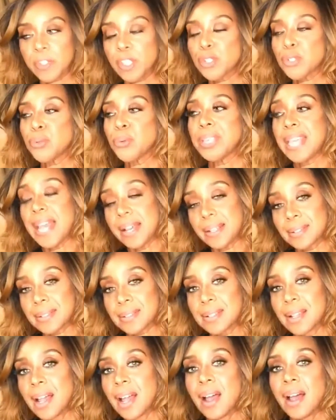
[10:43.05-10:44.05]
So
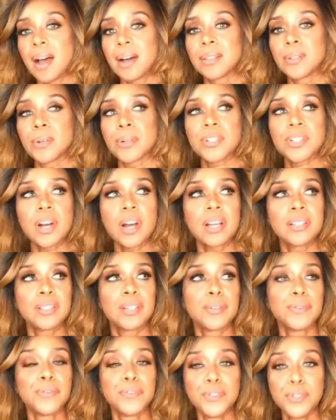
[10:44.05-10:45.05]
yes, those are
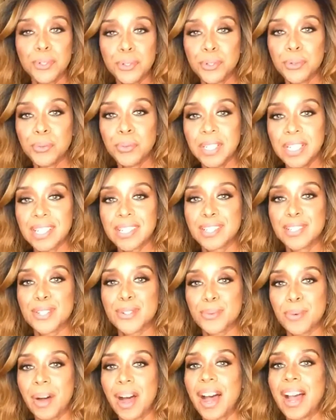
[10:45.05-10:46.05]
the few
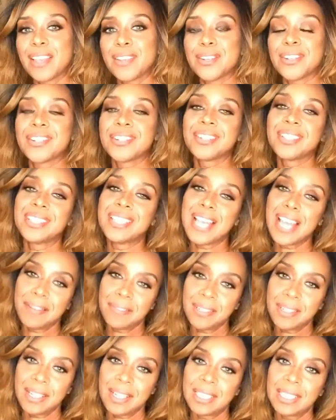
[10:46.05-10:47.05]
reasons why you should
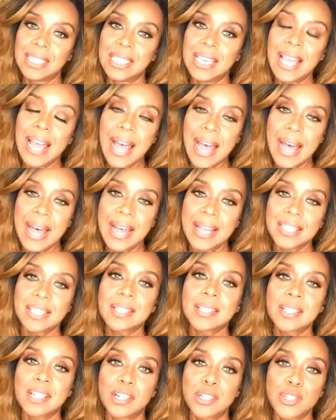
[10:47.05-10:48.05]
definitely add
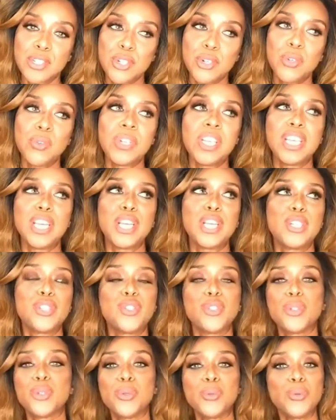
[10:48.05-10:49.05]

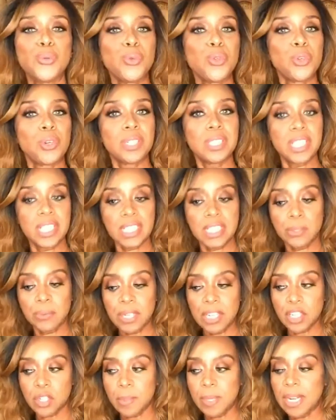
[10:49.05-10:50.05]
sunscreen to your daily
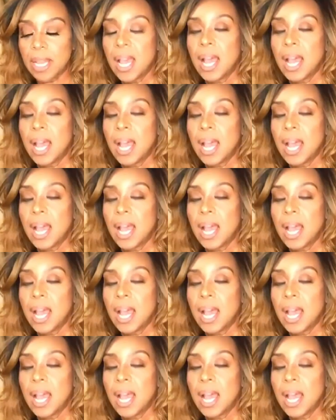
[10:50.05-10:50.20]
regimen.